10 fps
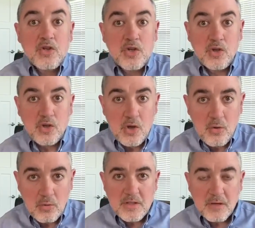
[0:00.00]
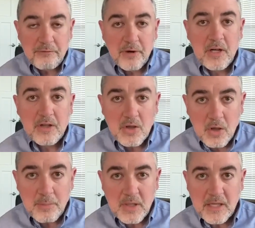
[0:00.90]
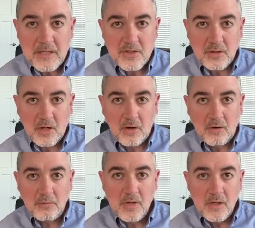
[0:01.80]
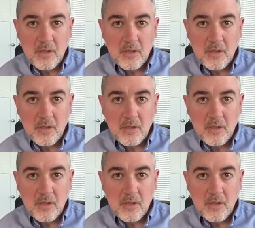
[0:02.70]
to you to fund your palatial home,